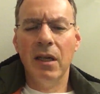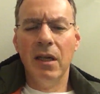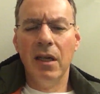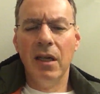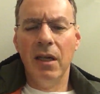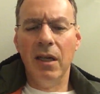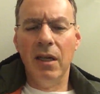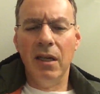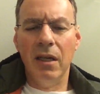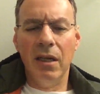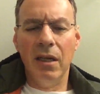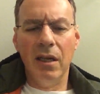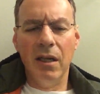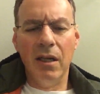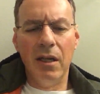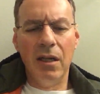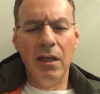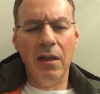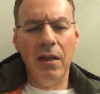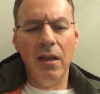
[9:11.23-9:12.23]
and
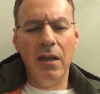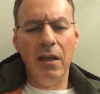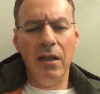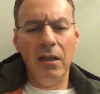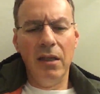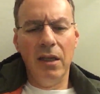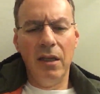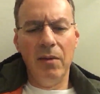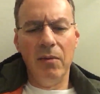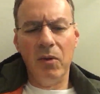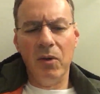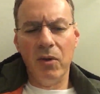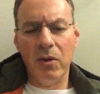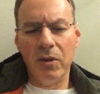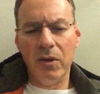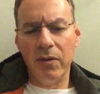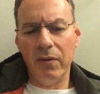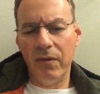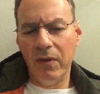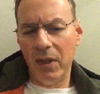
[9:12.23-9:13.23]
then I came
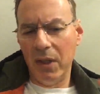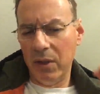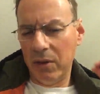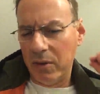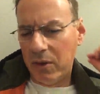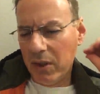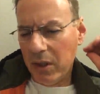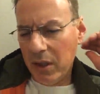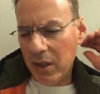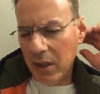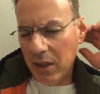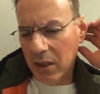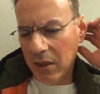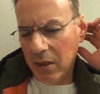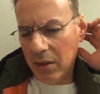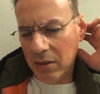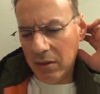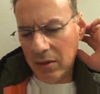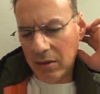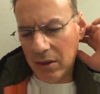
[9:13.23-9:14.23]
across a video
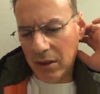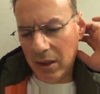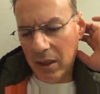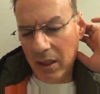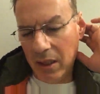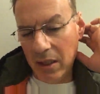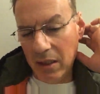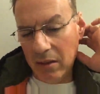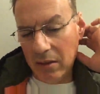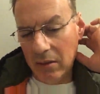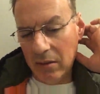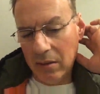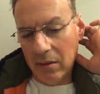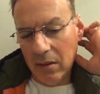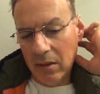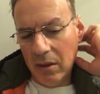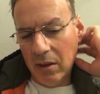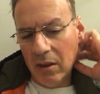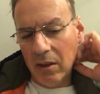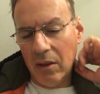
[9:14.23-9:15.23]
today again
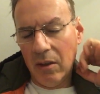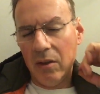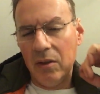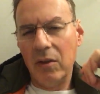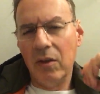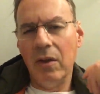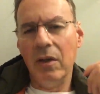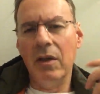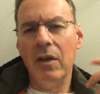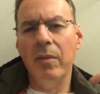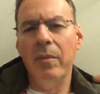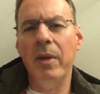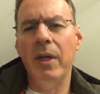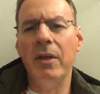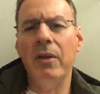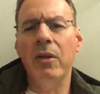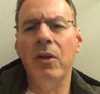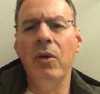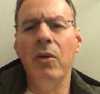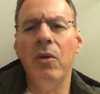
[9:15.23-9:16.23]
talking
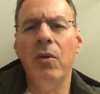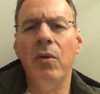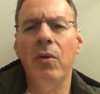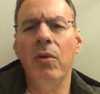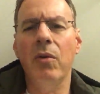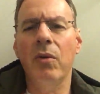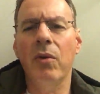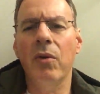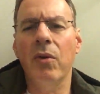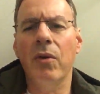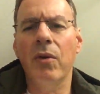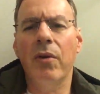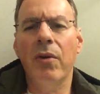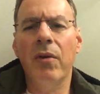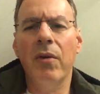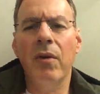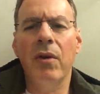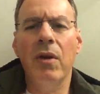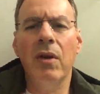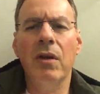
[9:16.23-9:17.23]
about the old
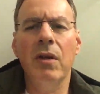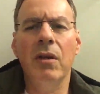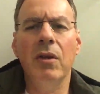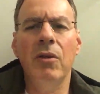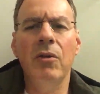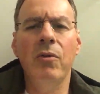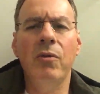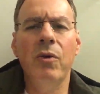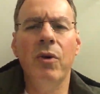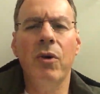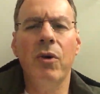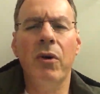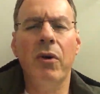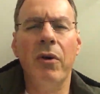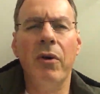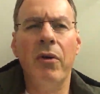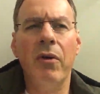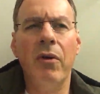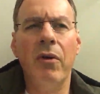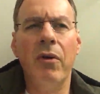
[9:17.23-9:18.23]
Earth and the new
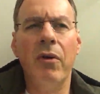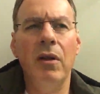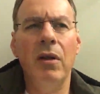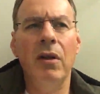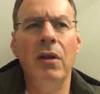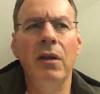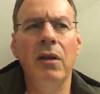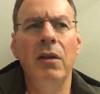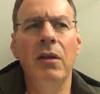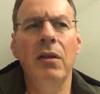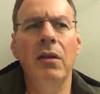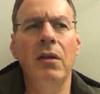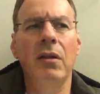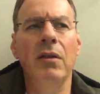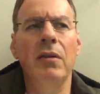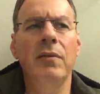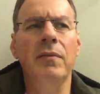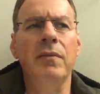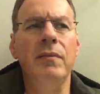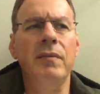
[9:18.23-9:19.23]
Earth, and
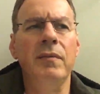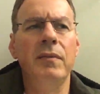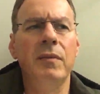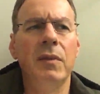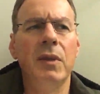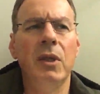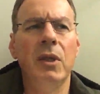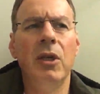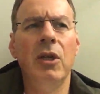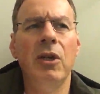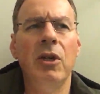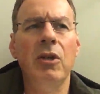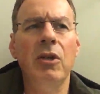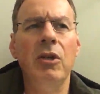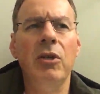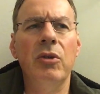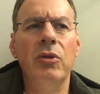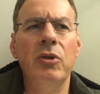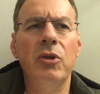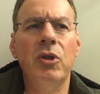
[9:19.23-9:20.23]

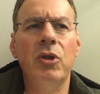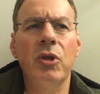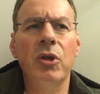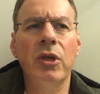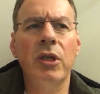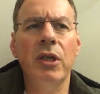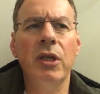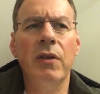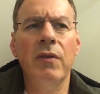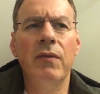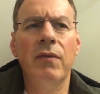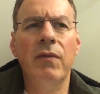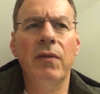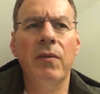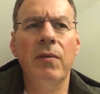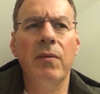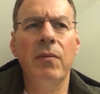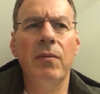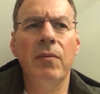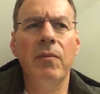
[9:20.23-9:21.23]
journeying
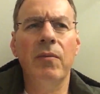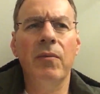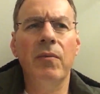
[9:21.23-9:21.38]
from